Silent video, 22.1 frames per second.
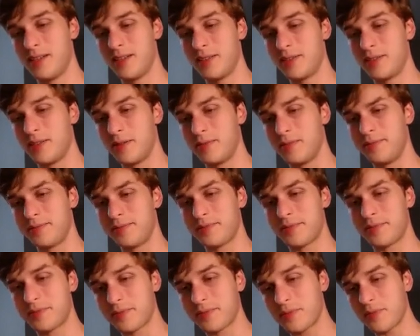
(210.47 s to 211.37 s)
So
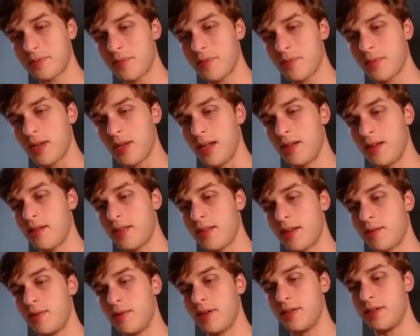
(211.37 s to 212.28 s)
another
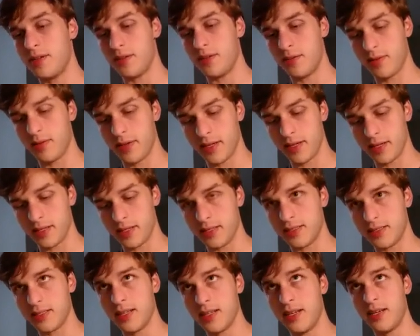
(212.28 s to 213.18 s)
thing we can do
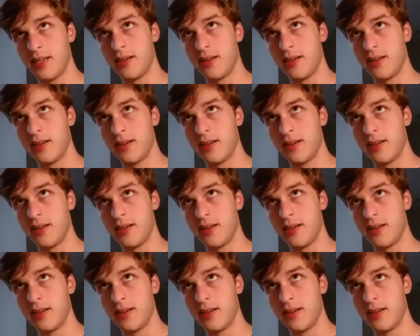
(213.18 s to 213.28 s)
is